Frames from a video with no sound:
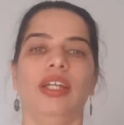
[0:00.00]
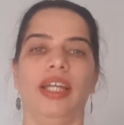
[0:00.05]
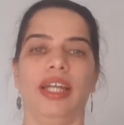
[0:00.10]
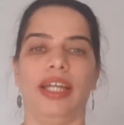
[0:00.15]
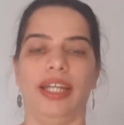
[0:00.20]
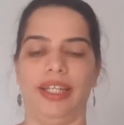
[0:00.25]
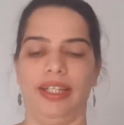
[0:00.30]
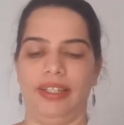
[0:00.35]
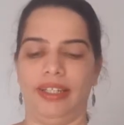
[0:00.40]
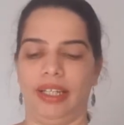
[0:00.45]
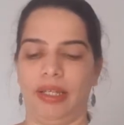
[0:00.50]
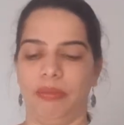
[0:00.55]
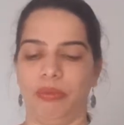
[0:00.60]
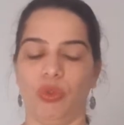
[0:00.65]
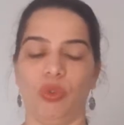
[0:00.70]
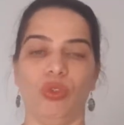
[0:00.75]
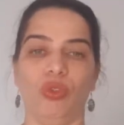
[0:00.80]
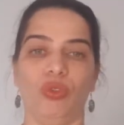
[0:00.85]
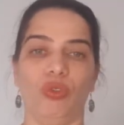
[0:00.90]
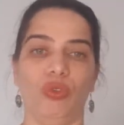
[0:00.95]
and I'm
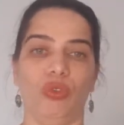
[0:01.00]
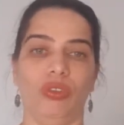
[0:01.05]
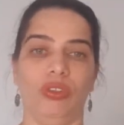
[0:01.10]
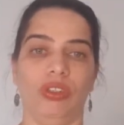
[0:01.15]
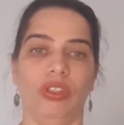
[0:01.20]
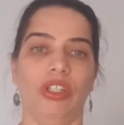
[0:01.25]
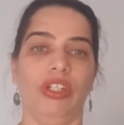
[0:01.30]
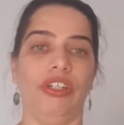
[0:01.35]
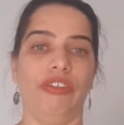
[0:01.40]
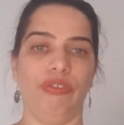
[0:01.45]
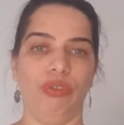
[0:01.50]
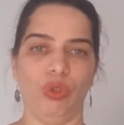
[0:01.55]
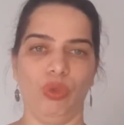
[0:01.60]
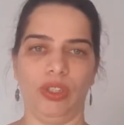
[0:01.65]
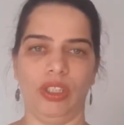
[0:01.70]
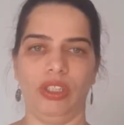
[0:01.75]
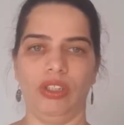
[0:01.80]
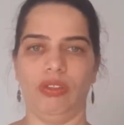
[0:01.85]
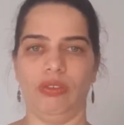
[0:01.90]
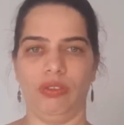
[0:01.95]
going to review
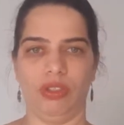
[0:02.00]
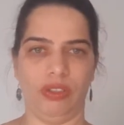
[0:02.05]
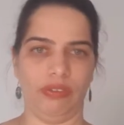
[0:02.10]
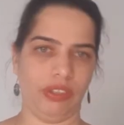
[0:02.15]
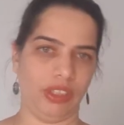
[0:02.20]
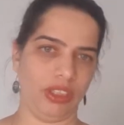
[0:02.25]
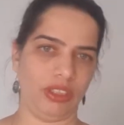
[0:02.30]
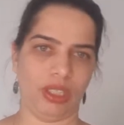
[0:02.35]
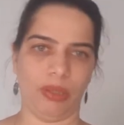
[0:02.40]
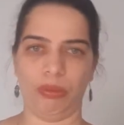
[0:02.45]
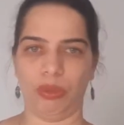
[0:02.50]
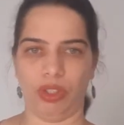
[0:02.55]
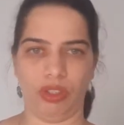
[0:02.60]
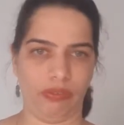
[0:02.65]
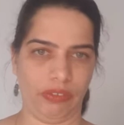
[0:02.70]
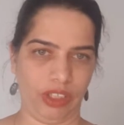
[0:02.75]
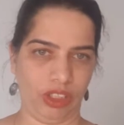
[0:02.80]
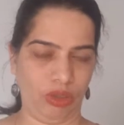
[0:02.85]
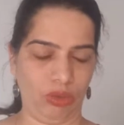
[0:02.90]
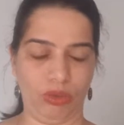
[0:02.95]
it for the first time on a
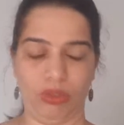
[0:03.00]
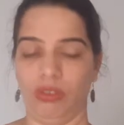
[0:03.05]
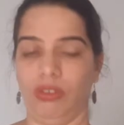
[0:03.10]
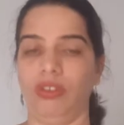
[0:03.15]
video.